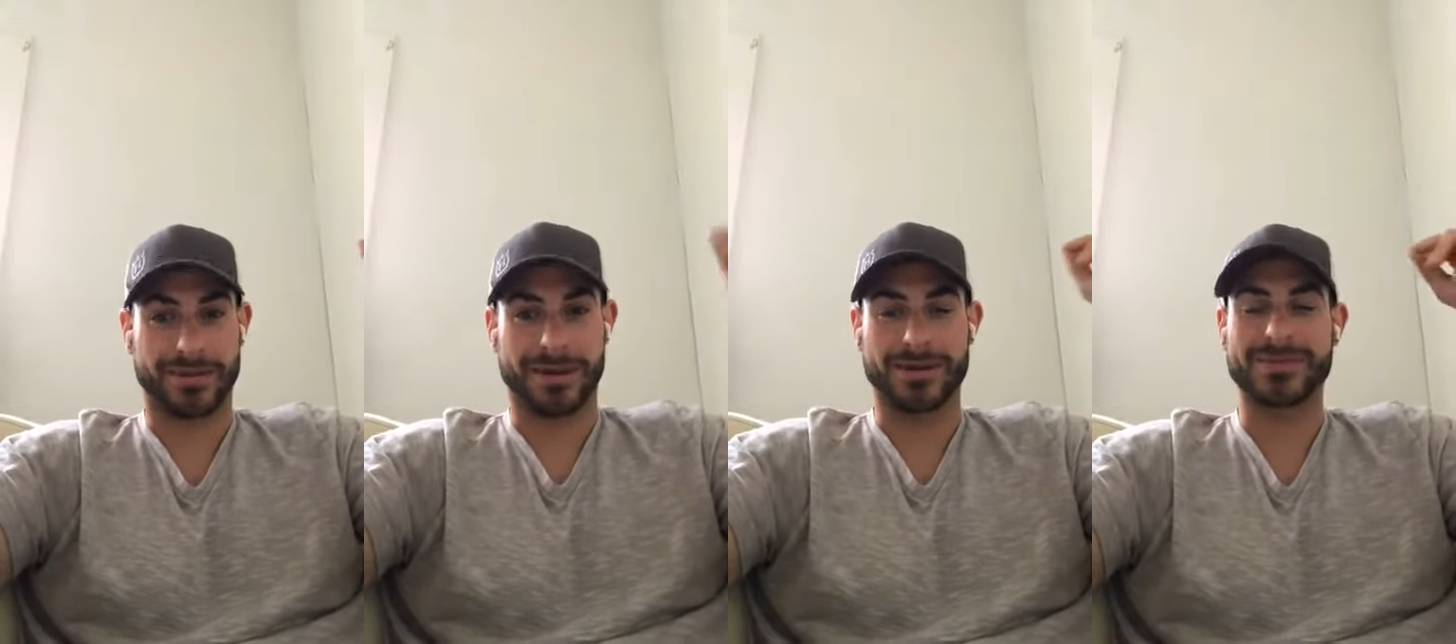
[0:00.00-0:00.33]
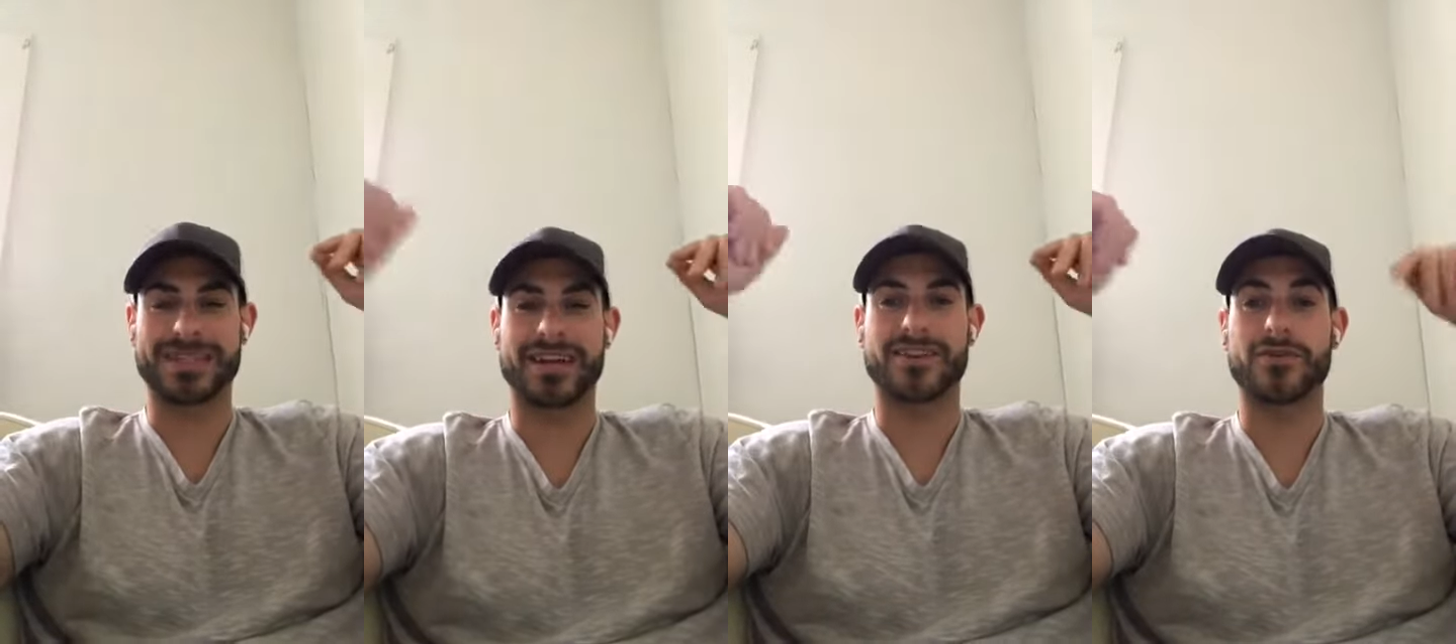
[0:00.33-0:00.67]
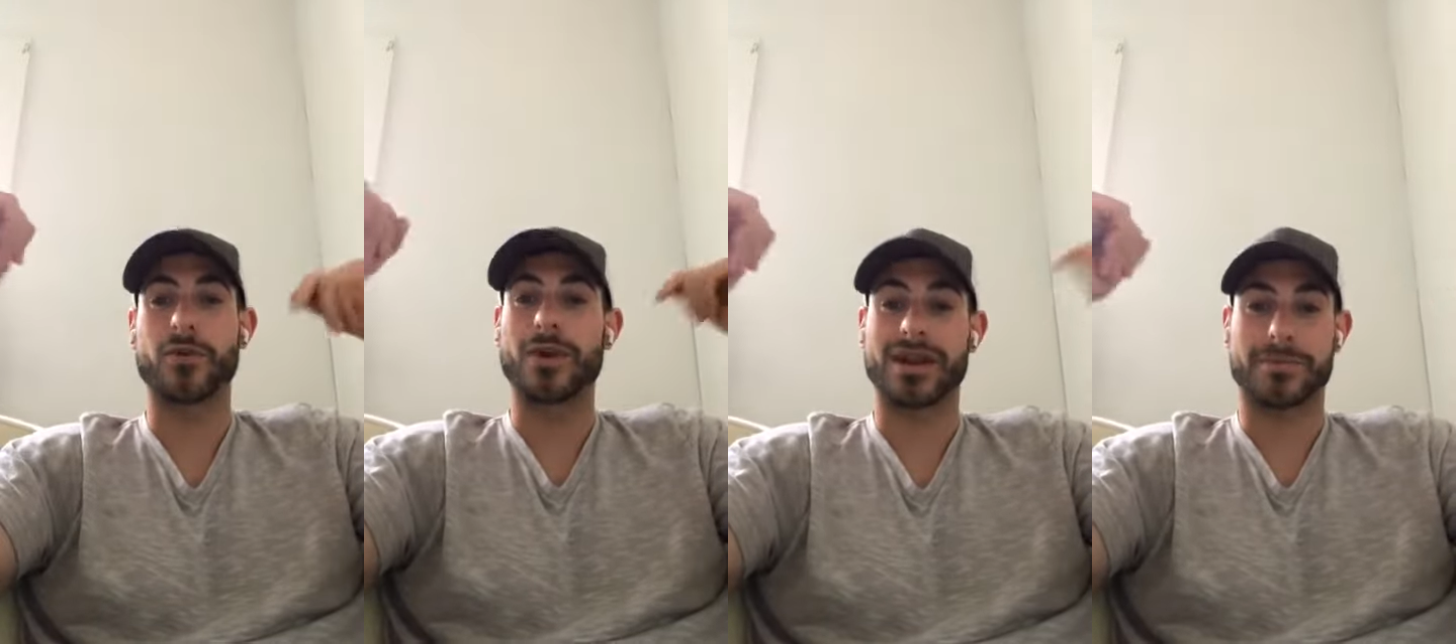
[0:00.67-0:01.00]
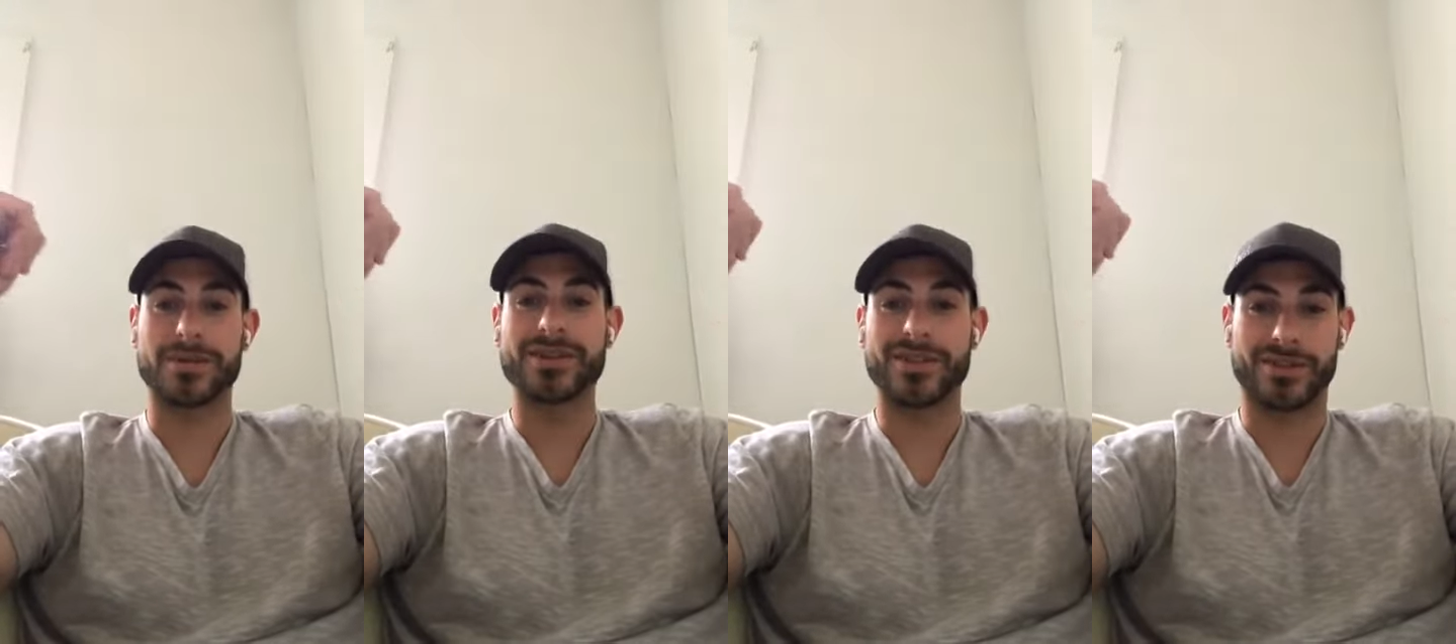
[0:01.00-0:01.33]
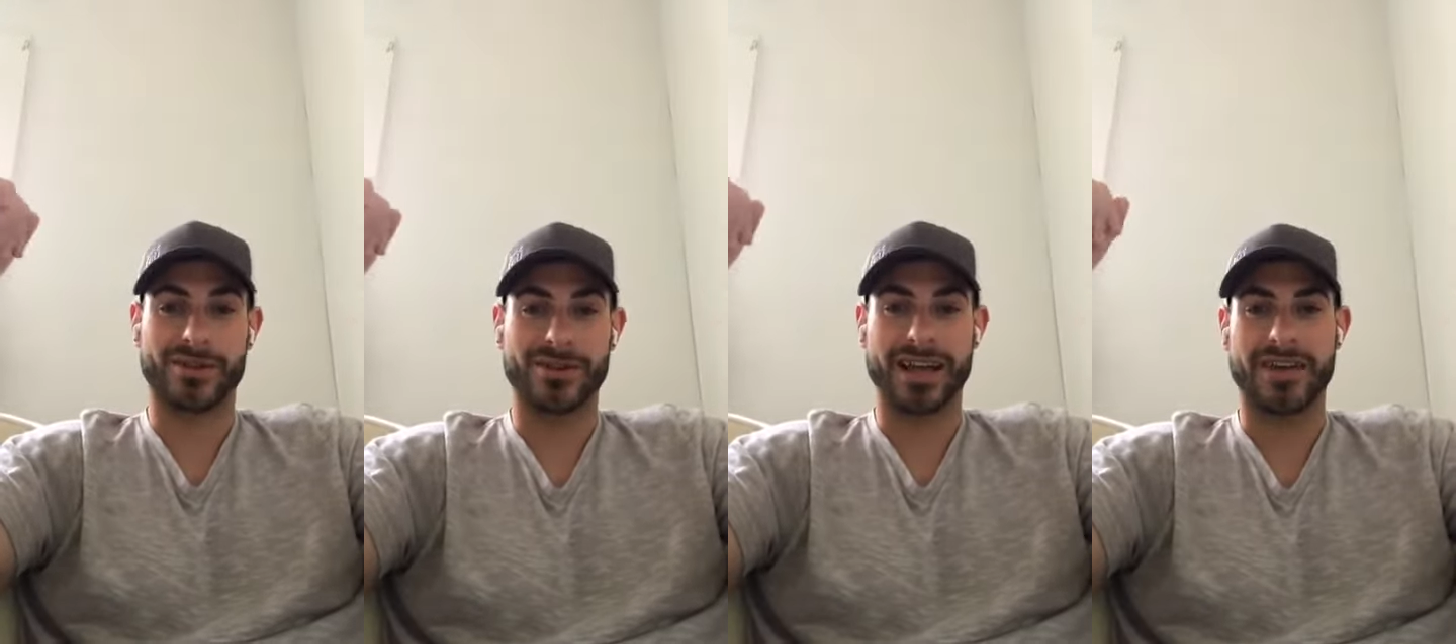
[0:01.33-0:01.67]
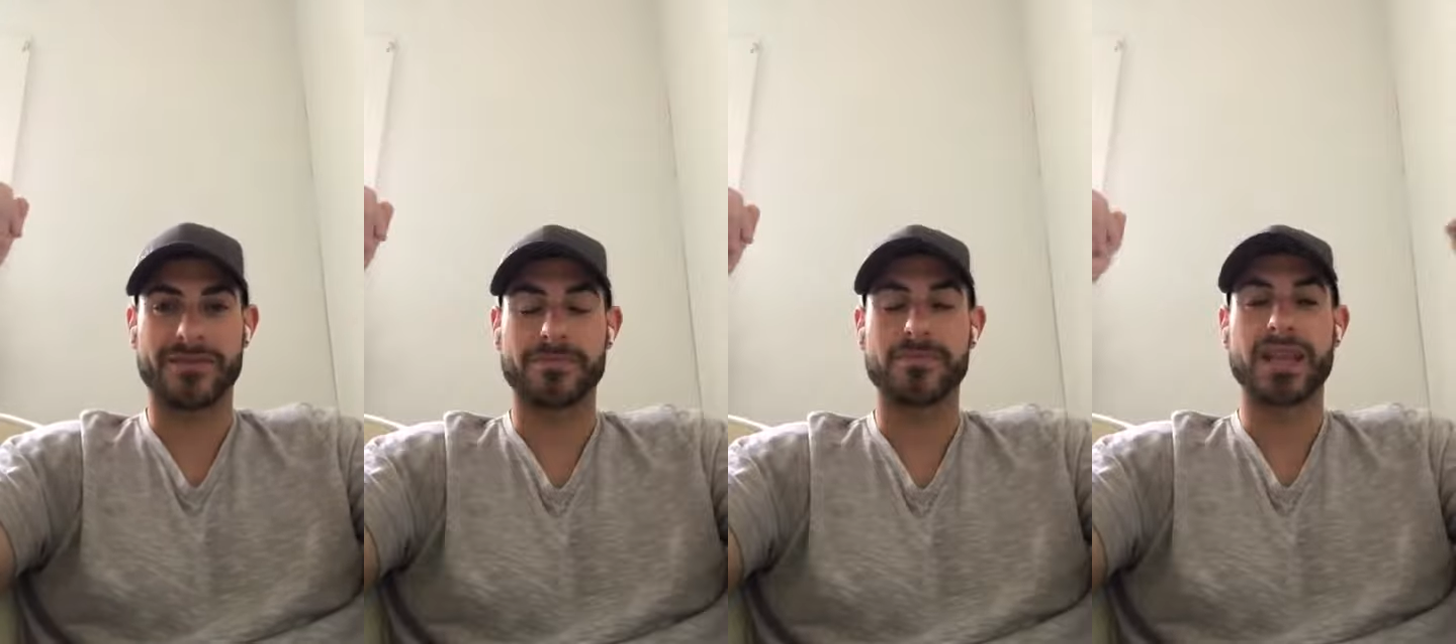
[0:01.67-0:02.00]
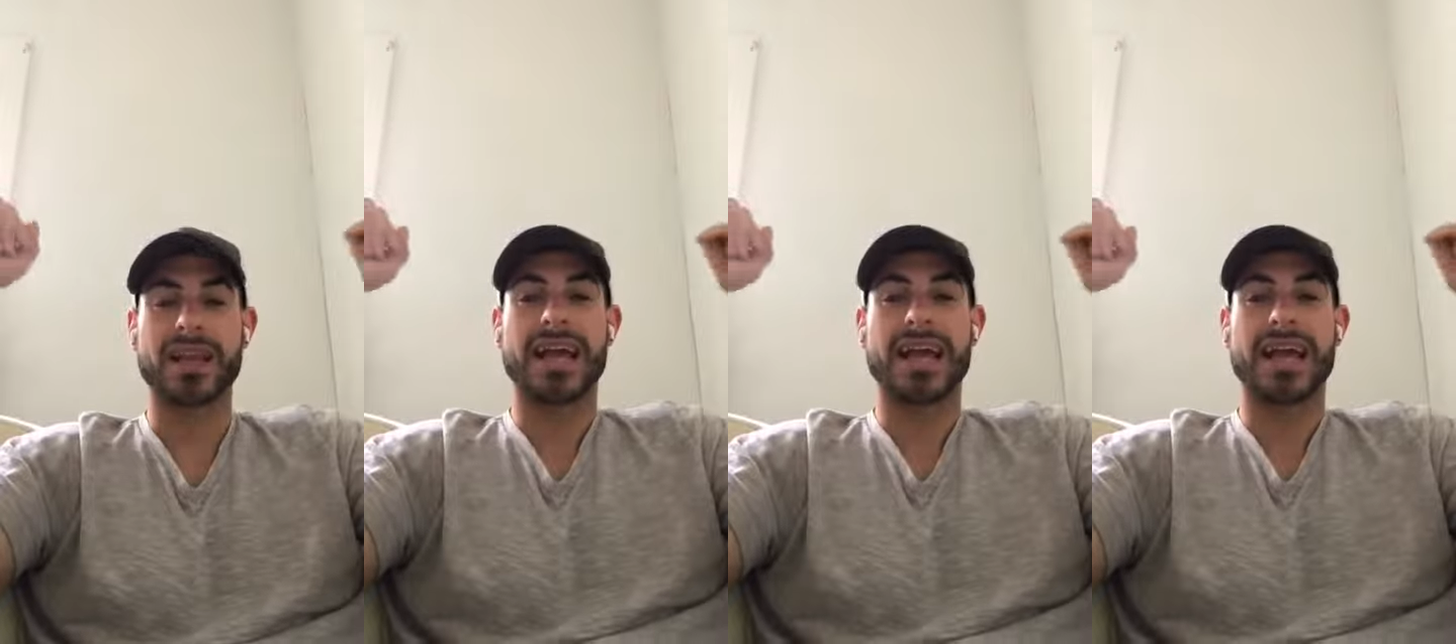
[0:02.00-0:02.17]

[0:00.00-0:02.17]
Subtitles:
about himself, who went up into the third heaven,